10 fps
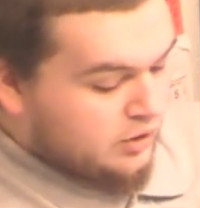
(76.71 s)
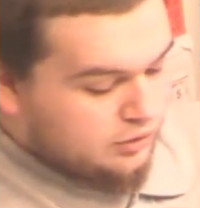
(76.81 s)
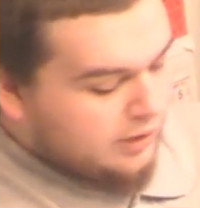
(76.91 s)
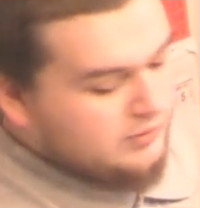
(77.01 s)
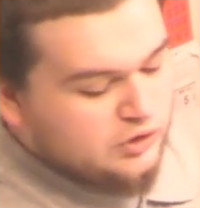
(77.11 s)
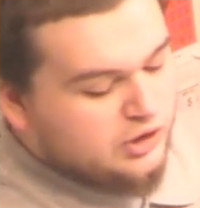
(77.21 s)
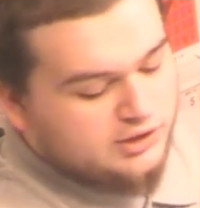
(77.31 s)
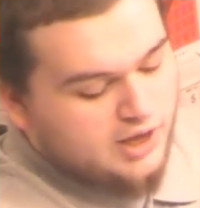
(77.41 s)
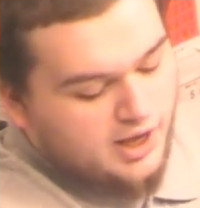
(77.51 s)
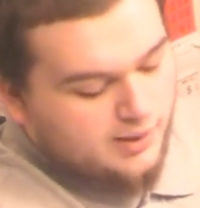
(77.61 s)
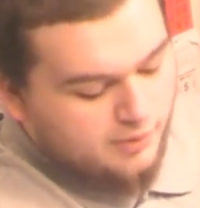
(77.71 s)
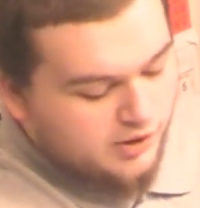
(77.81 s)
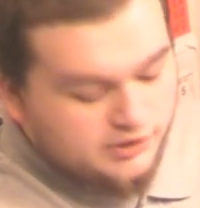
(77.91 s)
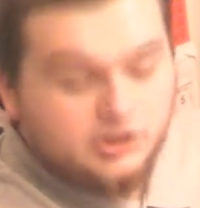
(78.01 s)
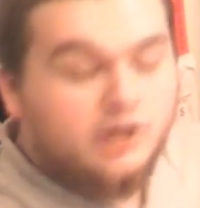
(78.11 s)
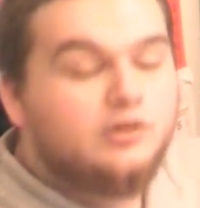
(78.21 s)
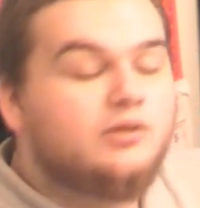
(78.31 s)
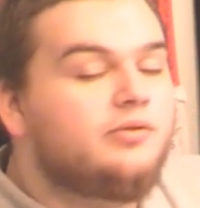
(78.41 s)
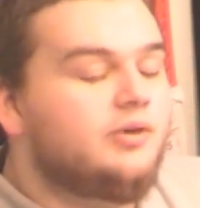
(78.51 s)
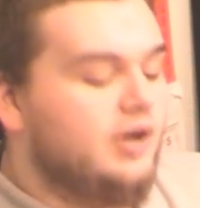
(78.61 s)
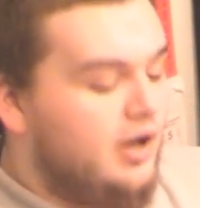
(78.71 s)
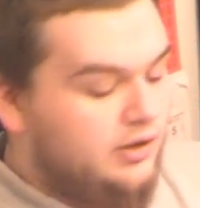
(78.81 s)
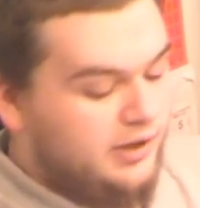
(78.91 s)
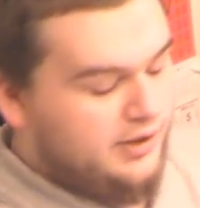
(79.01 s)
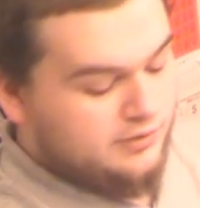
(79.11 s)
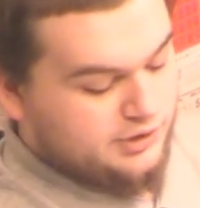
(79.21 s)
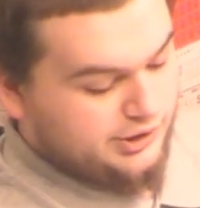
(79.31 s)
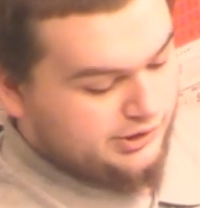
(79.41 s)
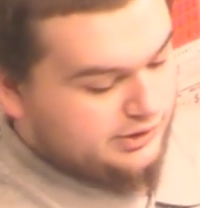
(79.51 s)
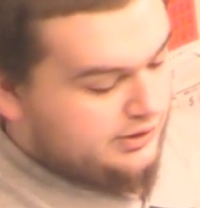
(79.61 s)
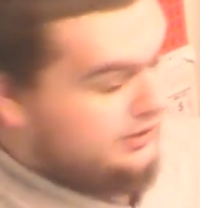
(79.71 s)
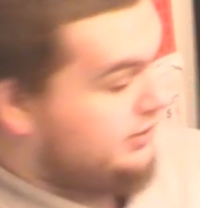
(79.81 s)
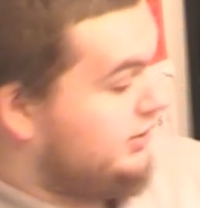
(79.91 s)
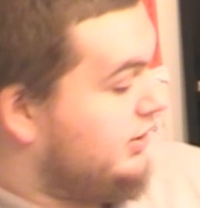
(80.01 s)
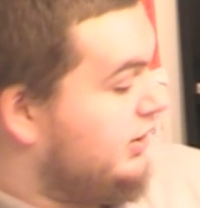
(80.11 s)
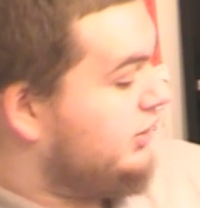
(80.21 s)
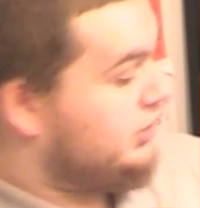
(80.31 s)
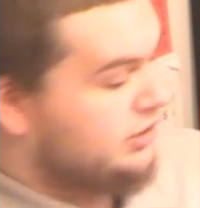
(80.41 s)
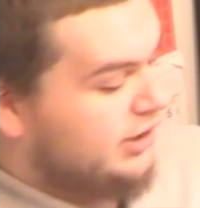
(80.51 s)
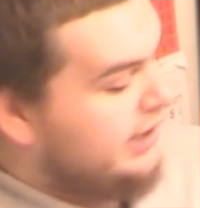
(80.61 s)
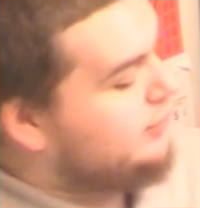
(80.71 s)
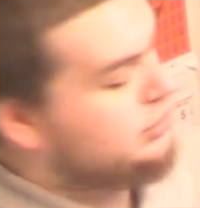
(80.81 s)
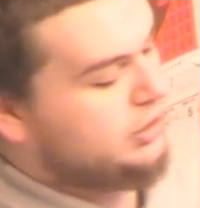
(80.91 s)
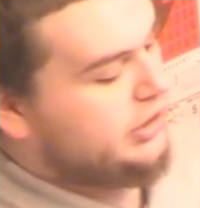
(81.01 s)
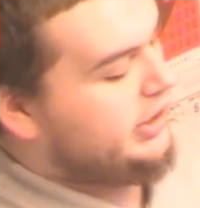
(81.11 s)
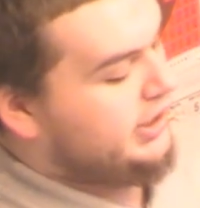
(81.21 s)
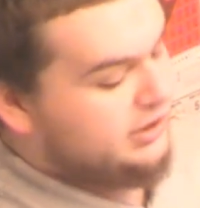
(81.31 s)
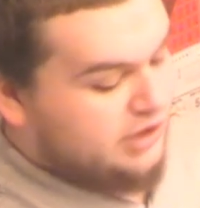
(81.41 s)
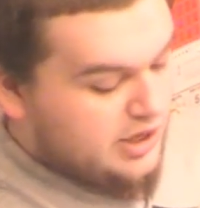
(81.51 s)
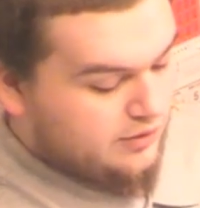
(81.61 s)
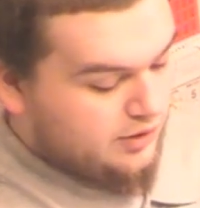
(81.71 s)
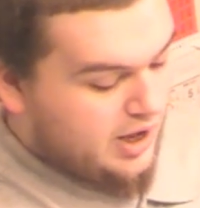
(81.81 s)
So I'm just going to talk about in general for all languages, just language learning in general.